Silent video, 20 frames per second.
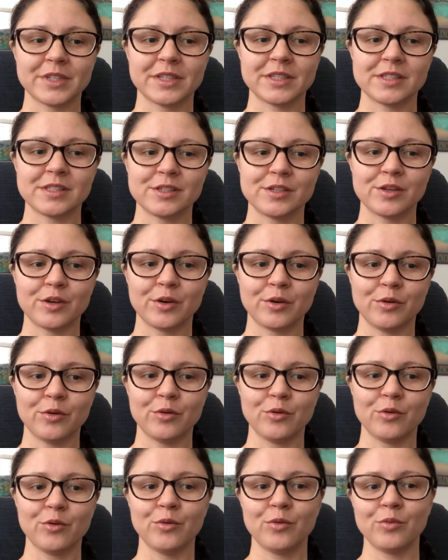
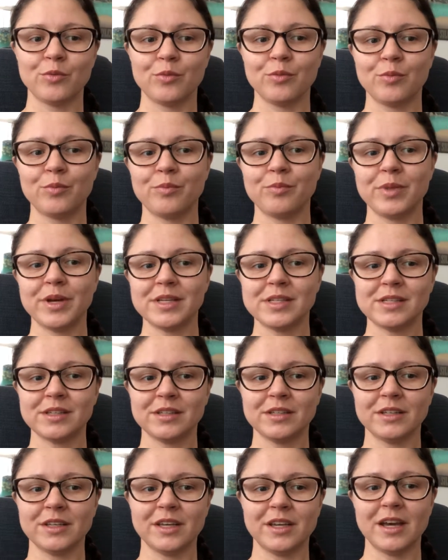So
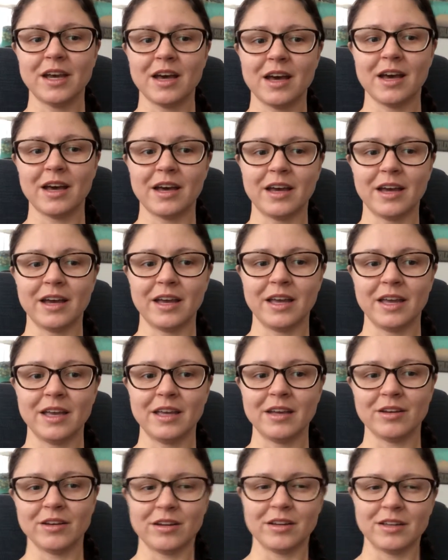basically I
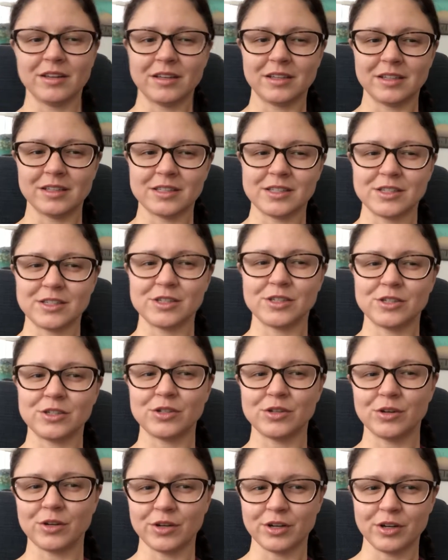
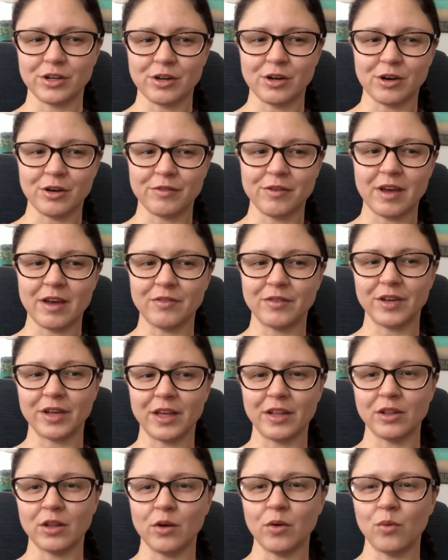started off having
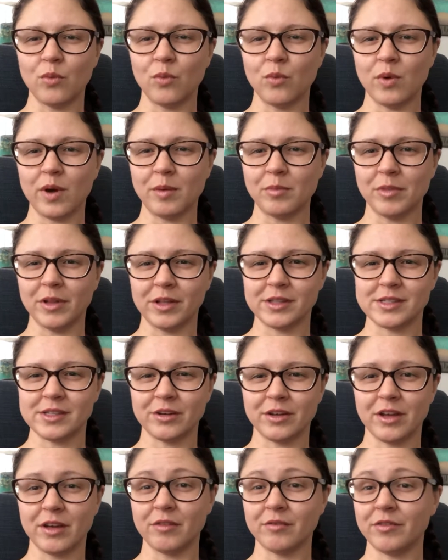a low white blood cell
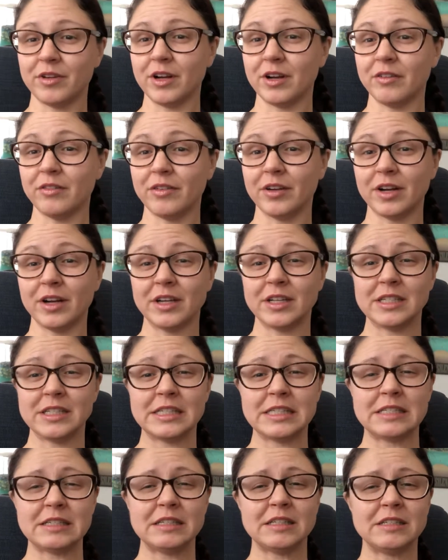count very
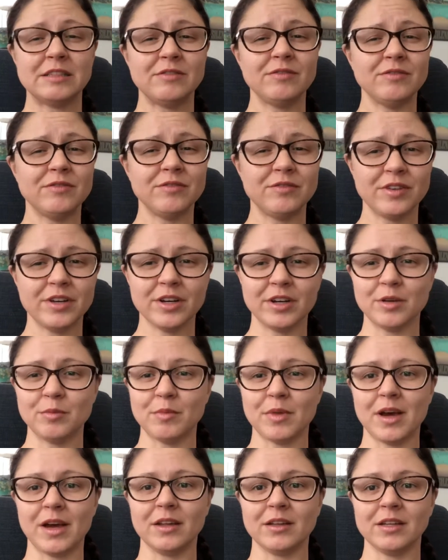
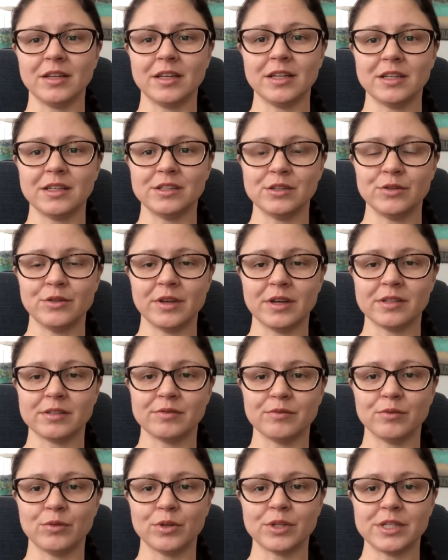mildly in
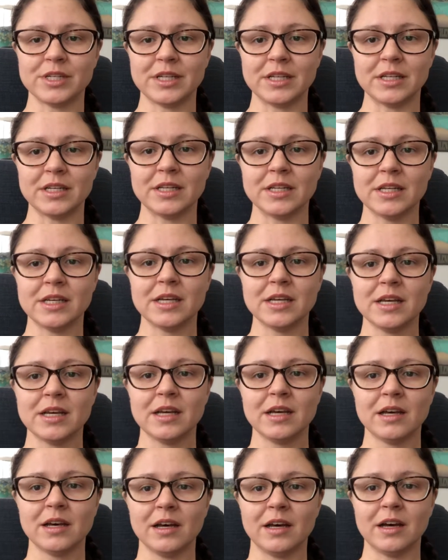2014.
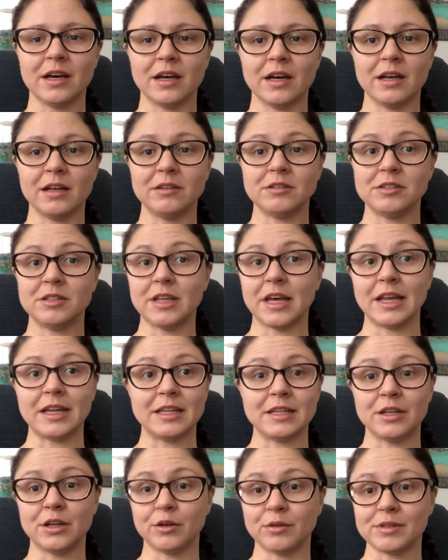I
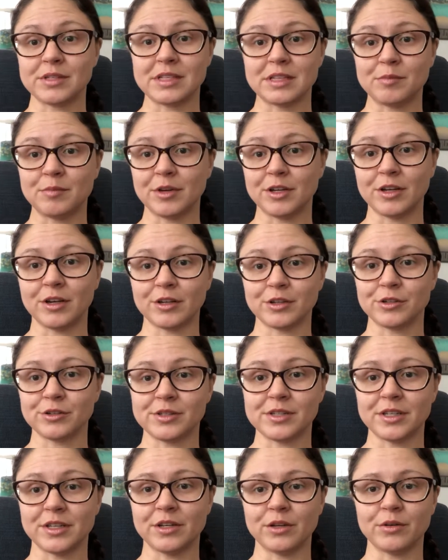didn't notice it, my doctors
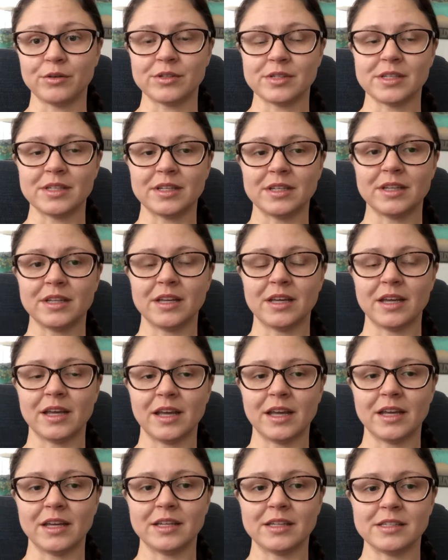didn't notice it,
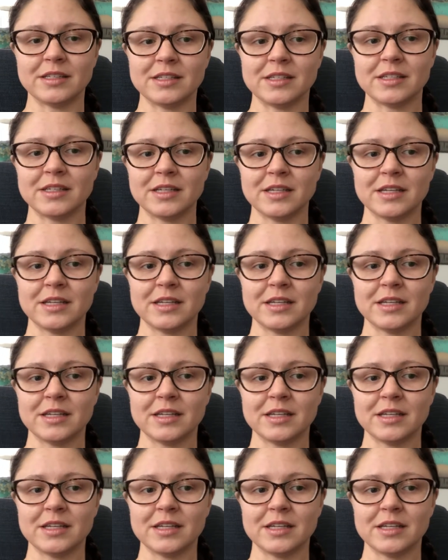and